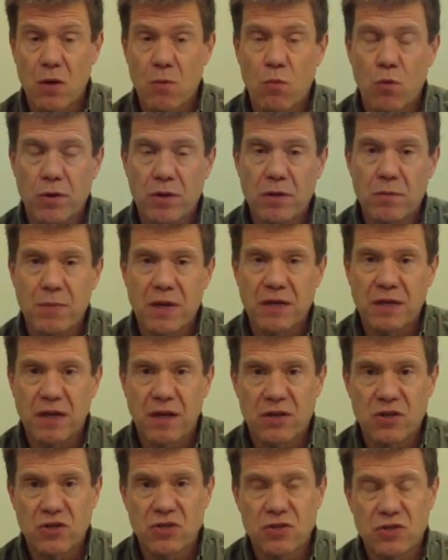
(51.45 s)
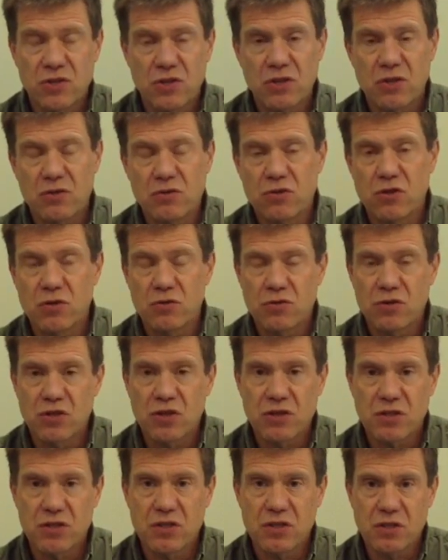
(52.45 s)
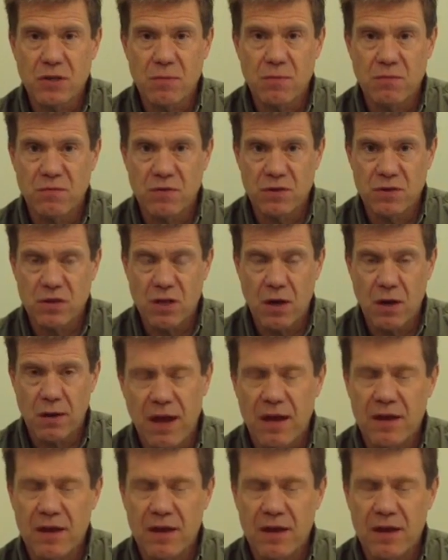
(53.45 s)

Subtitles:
and what are the medications that you use just some of the time.